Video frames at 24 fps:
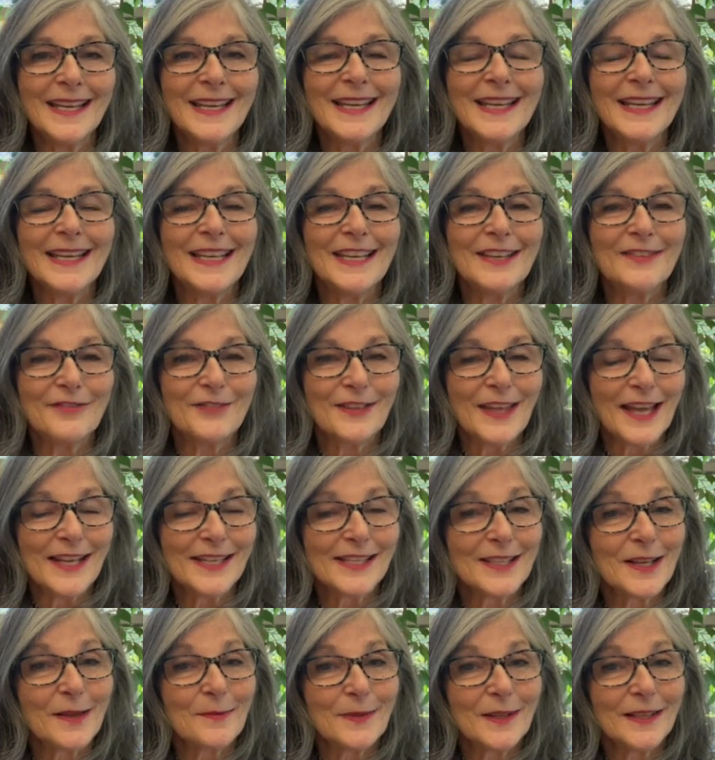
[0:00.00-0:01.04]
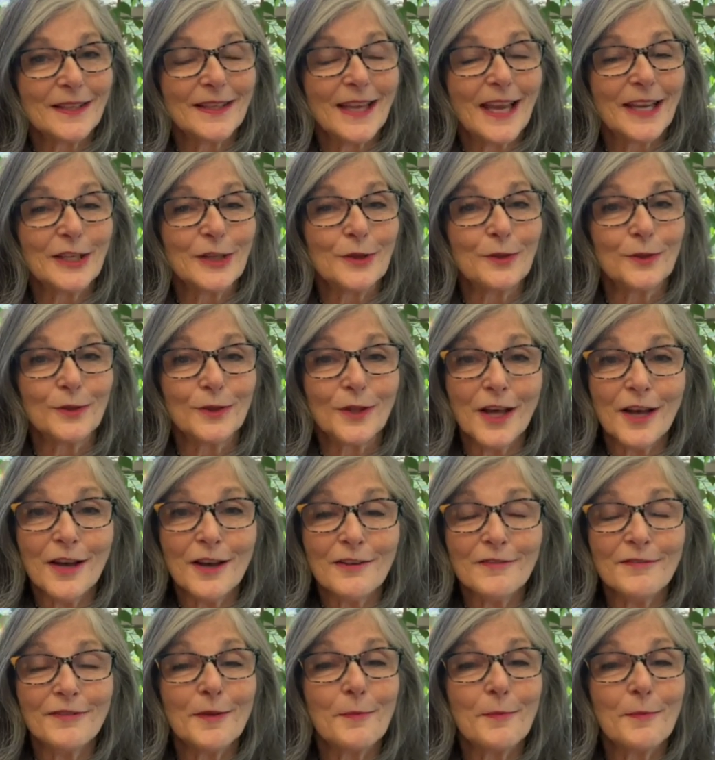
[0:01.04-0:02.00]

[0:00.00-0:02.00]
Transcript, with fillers: If that's something that you love,